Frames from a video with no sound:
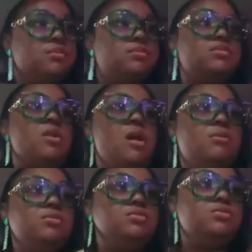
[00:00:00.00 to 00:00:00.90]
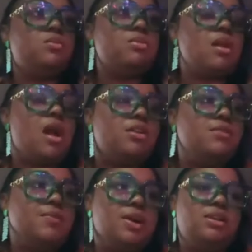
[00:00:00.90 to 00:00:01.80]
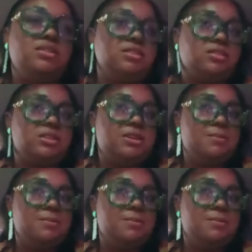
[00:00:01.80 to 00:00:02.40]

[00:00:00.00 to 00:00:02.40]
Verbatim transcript: uh, I'm not for the choke. Then this happened. I'm